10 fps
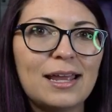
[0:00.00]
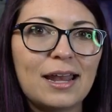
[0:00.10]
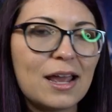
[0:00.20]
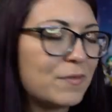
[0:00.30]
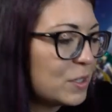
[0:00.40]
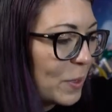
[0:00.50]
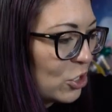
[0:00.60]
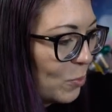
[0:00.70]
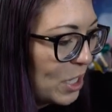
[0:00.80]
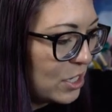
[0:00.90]
and have a
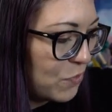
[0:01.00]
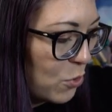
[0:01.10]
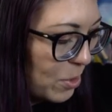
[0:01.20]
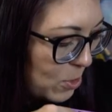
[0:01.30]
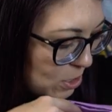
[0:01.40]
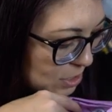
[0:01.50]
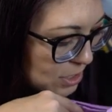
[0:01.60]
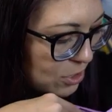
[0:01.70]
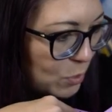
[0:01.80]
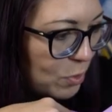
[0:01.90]
special place for them all because
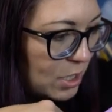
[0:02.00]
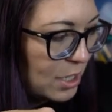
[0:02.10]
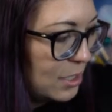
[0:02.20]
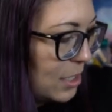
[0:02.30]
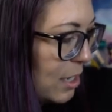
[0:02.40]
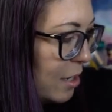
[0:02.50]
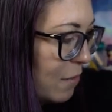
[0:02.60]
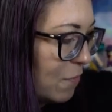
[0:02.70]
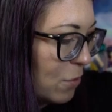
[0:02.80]
there's plenty of